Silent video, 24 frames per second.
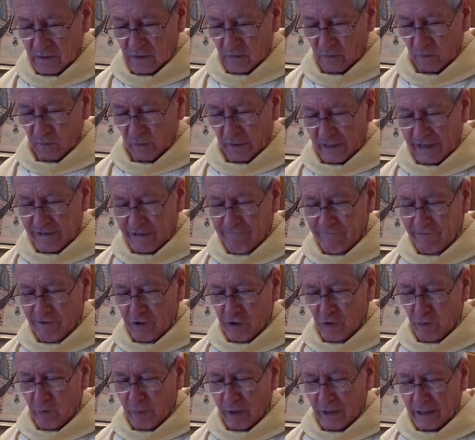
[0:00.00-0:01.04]
Whatever
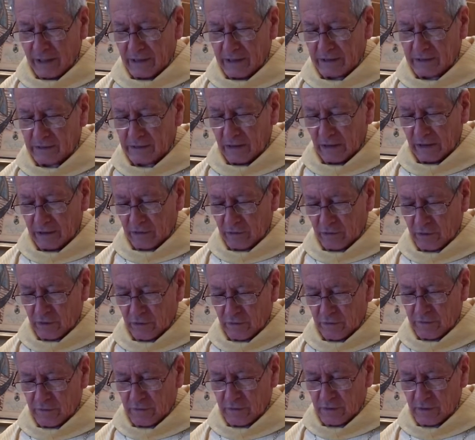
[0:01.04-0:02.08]
you bind on
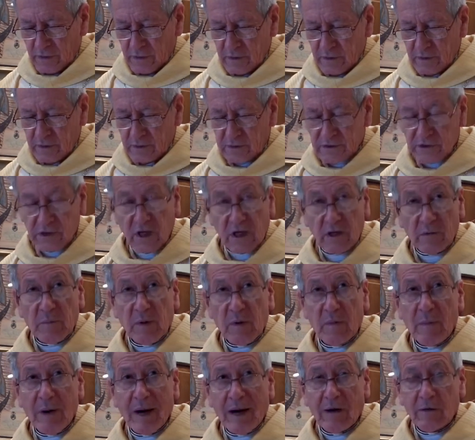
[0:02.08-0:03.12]
earth shall be
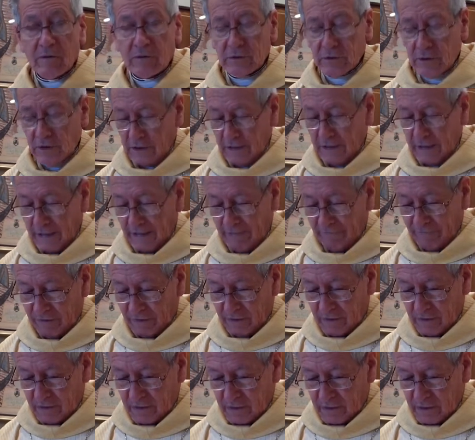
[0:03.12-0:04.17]
bound in heaven,
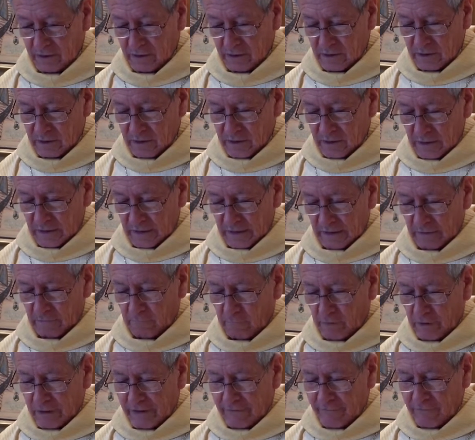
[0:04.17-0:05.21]
and
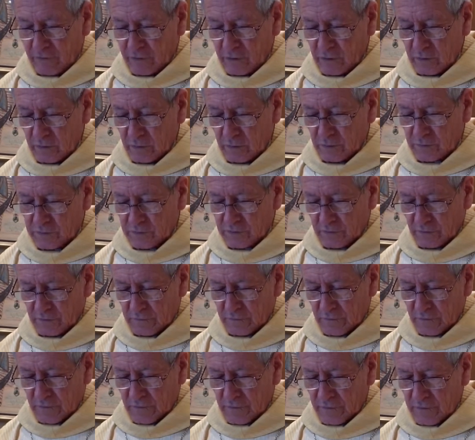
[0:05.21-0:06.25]
whatever you loose on
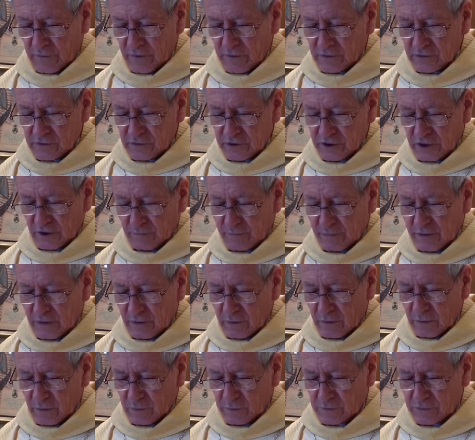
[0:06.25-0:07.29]
earth shall be
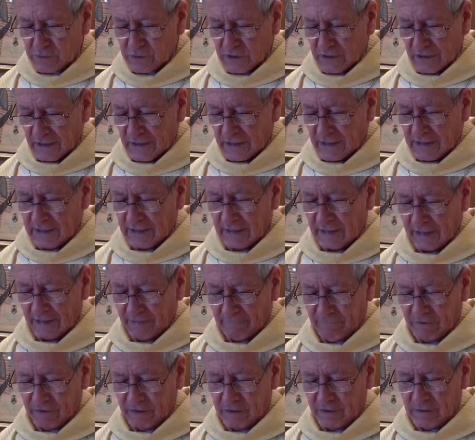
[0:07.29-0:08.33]
loosed in
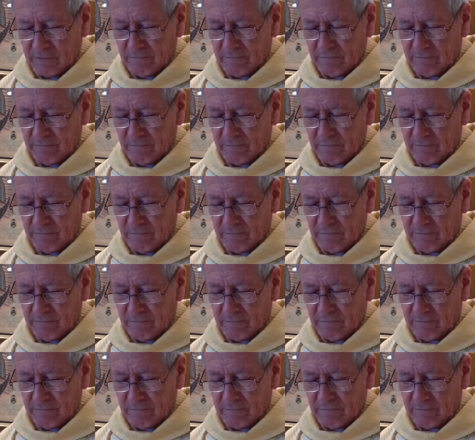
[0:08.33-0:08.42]
heaven.